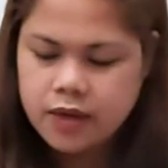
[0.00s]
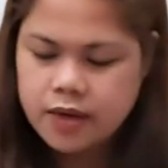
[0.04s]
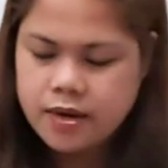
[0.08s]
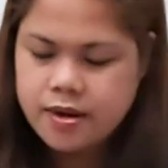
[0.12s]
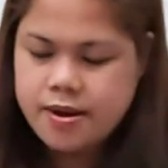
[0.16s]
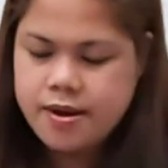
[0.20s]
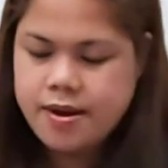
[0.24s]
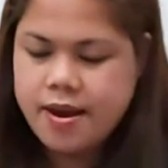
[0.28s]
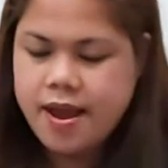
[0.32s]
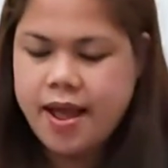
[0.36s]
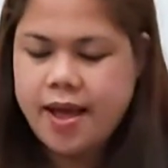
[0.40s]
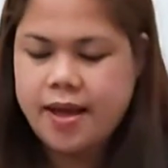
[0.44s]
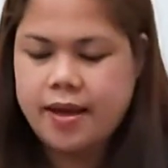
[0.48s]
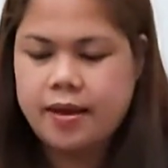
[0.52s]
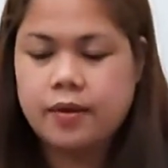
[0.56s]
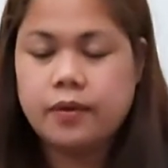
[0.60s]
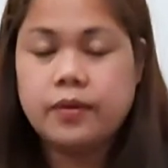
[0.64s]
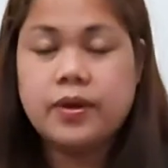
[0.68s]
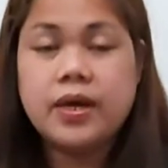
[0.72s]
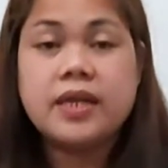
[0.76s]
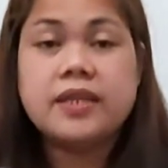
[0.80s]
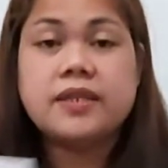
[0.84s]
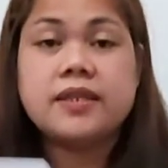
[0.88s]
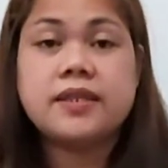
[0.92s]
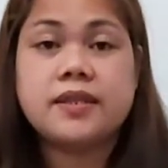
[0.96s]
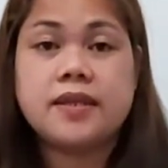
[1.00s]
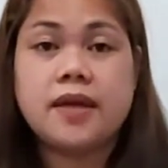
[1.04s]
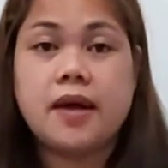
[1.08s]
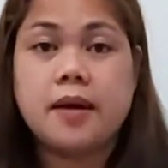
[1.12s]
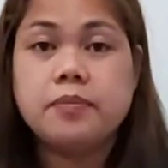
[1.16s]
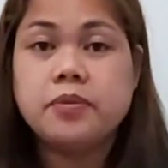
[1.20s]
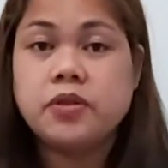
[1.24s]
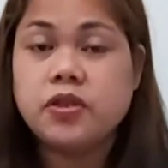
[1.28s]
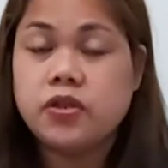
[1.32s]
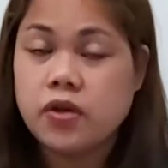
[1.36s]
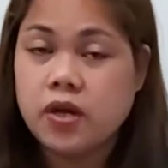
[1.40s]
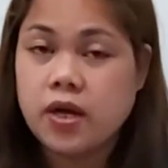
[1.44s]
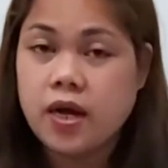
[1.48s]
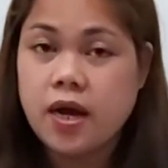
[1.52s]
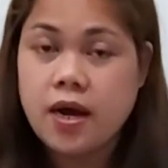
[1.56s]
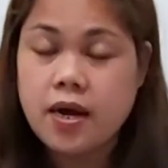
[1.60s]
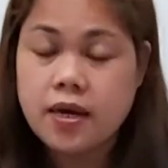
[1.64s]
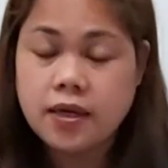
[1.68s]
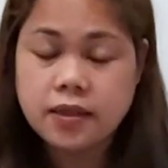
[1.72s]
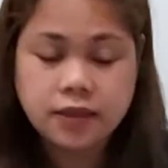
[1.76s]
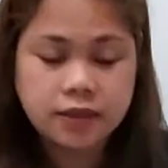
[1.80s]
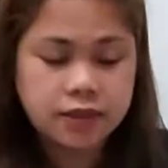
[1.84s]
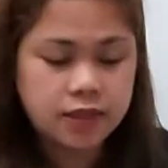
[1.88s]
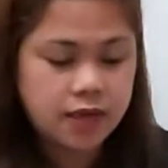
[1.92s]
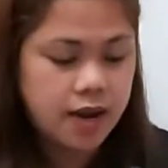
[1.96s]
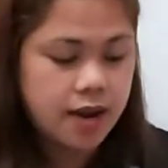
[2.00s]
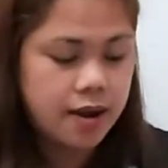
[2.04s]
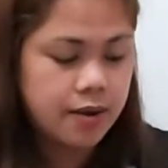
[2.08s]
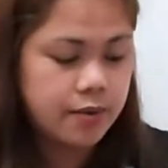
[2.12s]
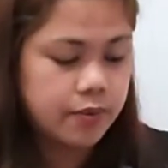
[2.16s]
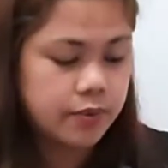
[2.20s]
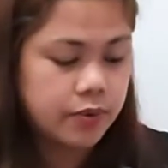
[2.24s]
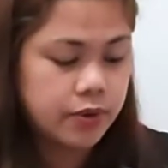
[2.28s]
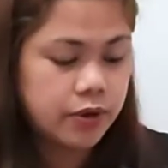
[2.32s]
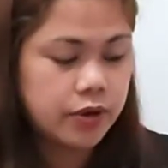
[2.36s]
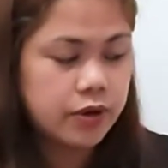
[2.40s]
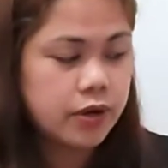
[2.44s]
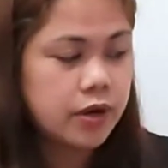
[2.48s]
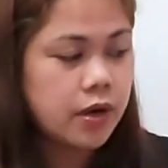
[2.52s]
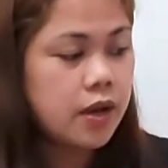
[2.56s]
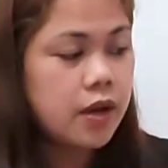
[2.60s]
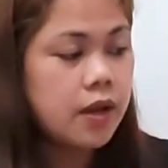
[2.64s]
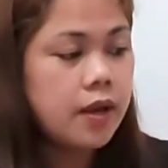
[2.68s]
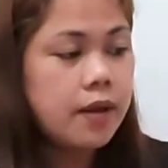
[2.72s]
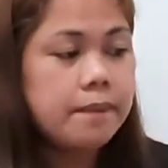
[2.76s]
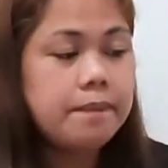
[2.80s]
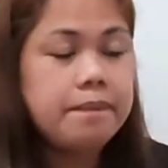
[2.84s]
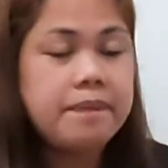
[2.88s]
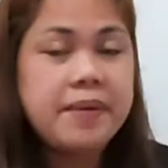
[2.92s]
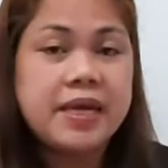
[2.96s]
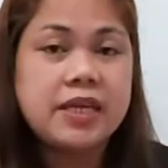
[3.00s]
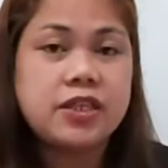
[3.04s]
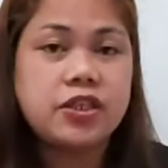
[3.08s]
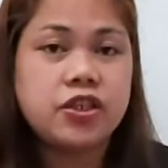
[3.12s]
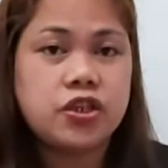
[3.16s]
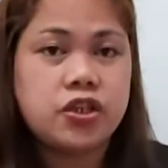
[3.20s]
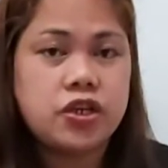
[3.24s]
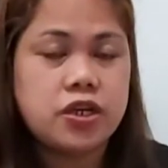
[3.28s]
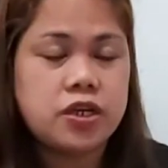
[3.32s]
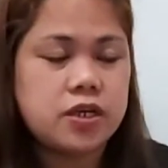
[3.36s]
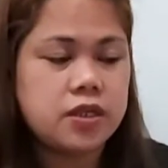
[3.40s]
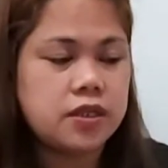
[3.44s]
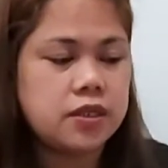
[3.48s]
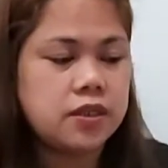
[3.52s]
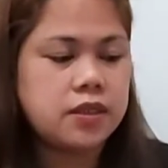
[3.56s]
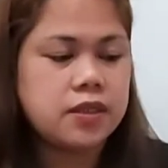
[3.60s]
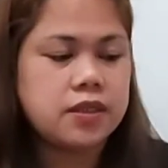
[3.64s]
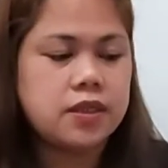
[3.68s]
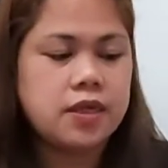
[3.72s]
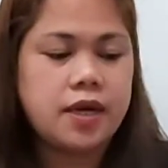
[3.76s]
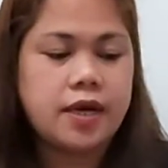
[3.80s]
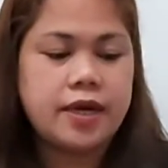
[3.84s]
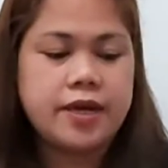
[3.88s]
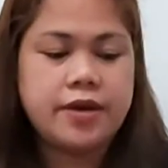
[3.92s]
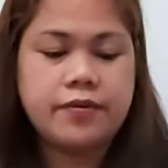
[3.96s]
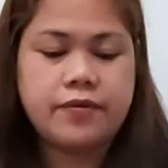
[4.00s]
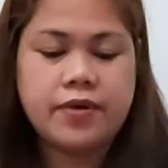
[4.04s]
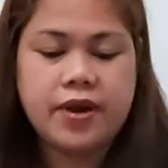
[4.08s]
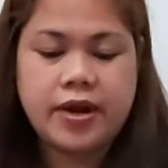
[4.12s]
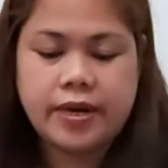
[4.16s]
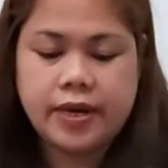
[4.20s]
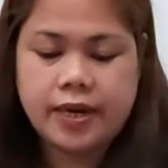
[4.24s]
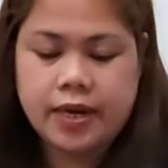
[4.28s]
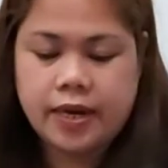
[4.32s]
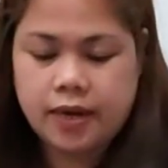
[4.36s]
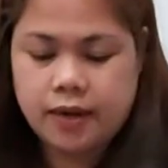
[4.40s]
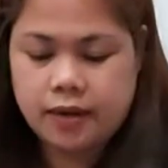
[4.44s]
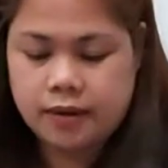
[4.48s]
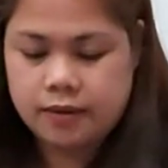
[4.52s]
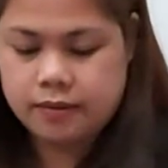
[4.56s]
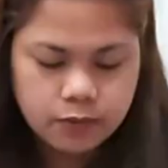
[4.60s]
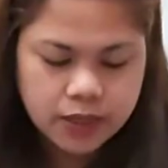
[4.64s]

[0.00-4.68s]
Now it's time to cut our pictures. Are you ready?